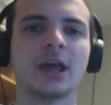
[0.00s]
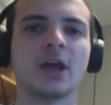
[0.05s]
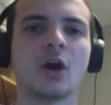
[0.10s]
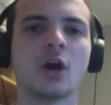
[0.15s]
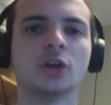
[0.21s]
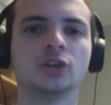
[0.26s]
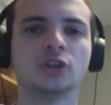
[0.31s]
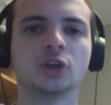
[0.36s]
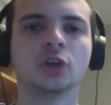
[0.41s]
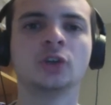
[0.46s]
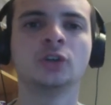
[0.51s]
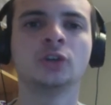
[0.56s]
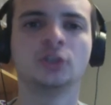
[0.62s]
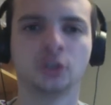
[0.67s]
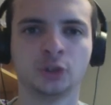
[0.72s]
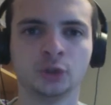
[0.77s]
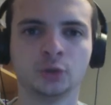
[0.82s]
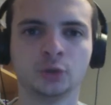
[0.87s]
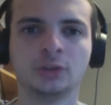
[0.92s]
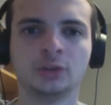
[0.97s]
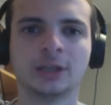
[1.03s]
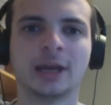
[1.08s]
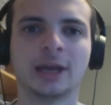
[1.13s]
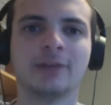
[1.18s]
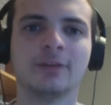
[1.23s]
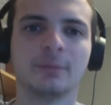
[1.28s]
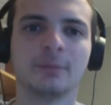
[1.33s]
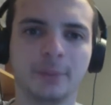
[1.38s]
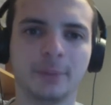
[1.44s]
On turn 2, to
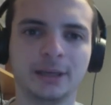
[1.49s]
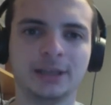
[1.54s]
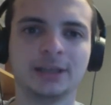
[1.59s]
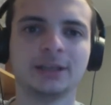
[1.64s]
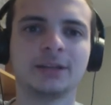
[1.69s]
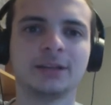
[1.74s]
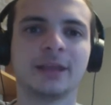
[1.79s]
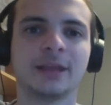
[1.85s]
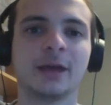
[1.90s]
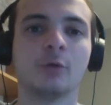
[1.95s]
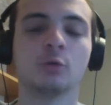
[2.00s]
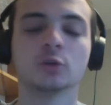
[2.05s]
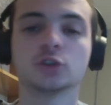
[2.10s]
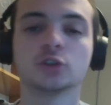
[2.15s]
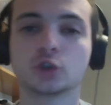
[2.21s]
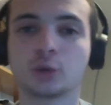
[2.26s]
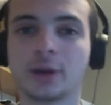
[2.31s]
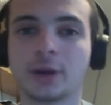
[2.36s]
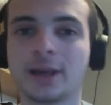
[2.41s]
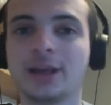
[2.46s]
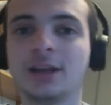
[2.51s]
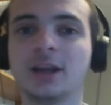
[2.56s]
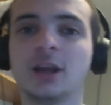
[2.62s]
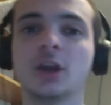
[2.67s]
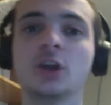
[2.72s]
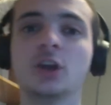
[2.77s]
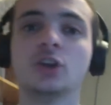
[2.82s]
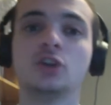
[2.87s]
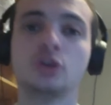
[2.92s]
have a minion that will trade
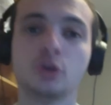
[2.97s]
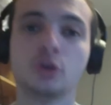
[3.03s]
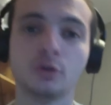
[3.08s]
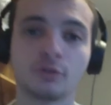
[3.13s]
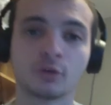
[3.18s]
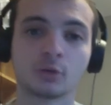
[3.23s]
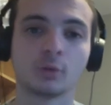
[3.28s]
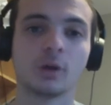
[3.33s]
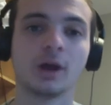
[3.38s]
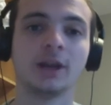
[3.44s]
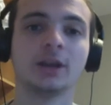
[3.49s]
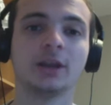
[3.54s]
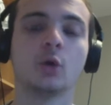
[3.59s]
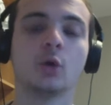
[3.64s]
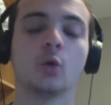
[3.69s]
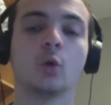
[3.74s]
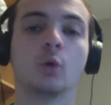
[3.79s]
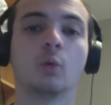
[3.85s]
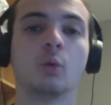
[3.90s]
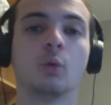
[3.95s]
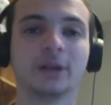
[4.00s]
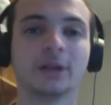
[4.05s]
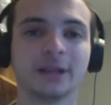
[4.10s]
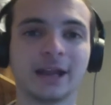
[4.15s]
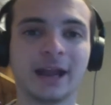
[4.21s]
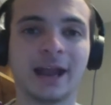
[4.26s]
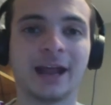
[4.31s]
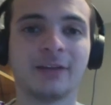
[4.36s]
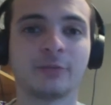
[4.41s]
2 for 1 or
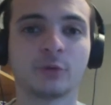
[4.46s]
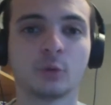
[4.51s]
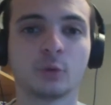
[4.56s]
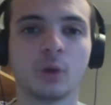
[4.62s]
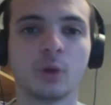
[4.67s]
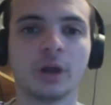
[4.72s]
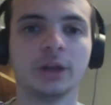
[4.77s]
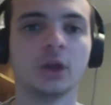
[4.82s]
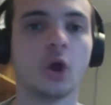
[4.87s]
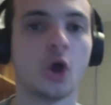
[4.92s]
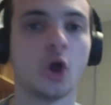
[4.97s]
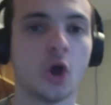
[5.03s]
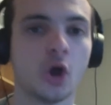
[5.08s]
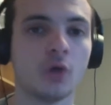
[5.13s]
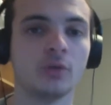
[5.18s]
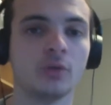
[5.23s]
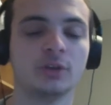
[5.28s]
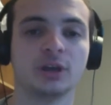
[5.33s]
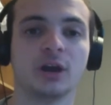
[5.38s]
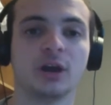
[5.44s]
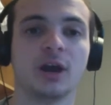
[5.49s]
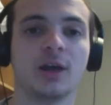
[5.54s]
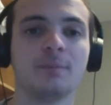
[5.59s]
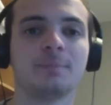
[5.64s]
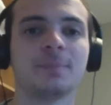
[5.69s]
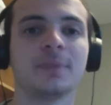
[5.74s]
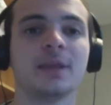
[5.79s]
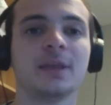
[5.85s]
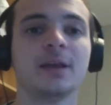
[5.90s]
1.5 for 1 all the
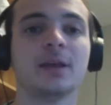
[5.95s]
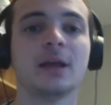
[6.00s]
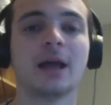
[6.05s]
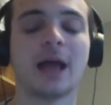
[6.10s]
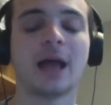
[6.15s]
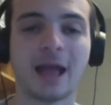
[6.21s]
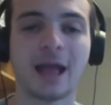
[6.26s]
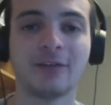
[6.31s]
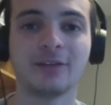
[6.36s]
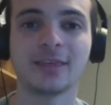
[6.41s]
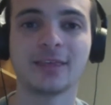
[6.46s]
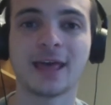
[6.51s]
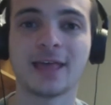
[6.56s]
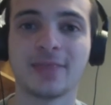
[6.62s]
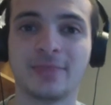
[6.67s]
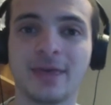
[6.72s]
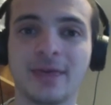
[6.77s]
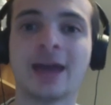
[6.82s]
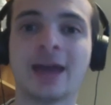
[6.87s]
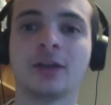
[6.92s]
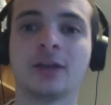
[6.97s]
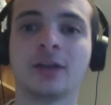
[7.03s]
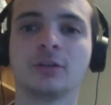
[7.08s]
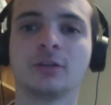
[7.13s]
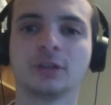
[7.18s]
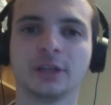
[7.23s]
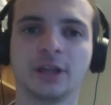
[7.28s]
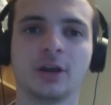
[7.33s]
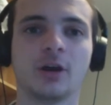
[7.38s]
time, having that
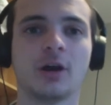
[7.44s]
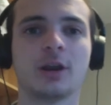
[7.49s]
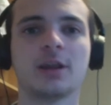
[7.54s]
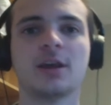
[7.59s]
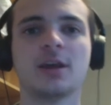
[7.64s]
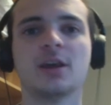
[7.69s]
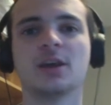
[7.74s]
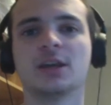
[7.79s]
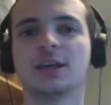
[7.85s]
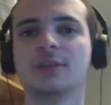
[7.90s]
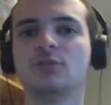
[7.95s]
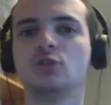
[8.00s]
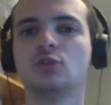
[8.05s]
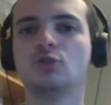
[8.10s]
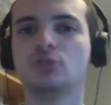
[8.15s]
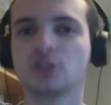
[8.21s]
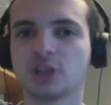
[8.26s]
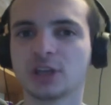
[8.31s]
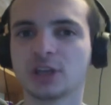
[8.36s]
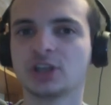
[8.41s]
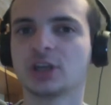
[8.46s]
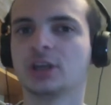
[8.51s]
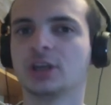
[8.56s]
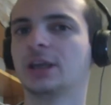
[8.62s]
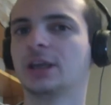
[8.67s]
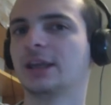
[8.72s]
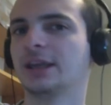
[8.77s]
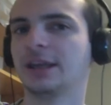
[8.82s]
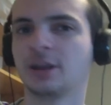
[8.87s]
early on gives you such
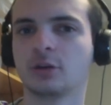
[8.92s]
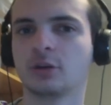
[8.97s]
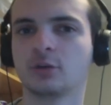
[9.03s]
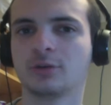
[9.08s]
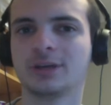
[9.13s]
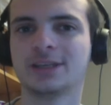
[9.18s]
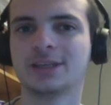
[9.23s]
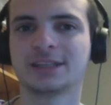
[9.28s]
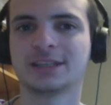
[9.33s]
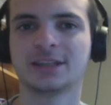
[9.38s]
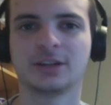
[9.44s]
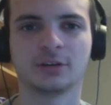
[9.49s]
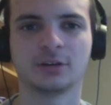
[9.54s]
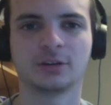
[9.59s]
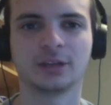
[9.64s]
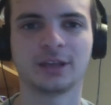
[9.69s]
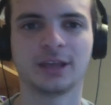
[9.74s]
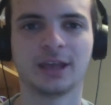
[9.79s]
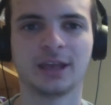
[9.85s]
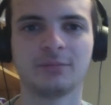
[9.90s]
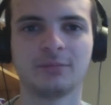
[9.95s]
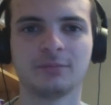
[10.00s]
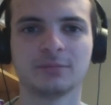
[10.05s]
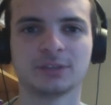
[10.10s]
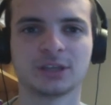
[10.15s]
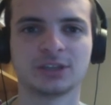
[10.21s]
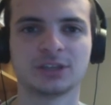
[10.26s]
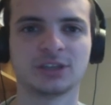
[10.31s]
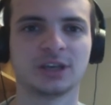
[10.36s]
a increase in the early game,
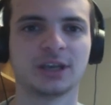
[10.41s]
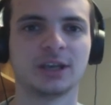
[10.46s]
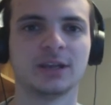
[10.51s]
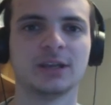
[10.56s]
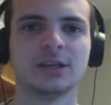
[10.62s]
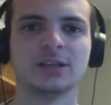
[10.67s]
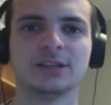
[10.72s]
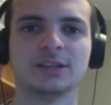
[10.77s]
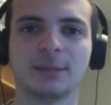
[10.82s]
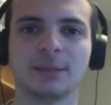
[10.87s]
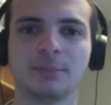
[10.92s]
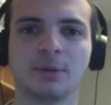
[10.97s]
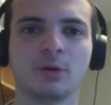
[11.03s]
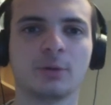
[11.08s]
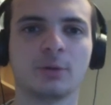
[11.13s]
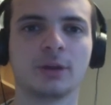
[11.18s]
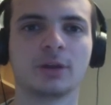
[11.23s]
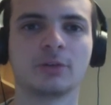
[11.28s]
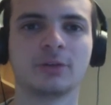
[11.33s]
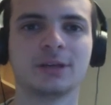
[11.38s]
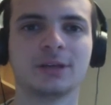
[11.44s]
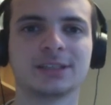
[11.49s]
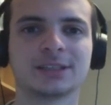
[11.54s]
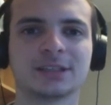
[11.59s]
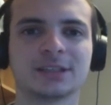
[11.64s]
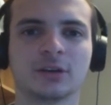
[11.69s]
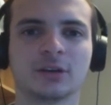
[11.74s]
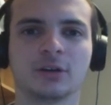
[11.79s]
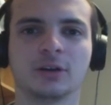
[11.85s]
such a tempo increase